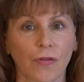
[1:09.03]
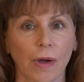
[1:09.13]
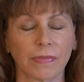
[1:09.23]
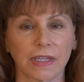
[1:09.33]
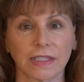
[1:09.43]

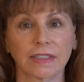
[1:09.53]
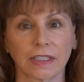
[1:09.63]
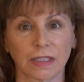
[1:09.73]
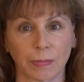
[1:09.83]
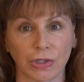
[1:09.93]
from these
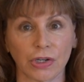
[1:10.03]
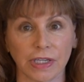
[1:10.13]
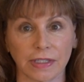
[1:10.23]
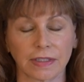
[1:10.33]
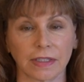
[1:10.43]

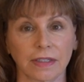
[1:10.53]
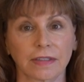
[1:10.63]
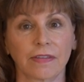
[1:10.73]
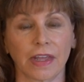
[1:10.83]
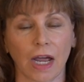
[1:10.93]
experiences that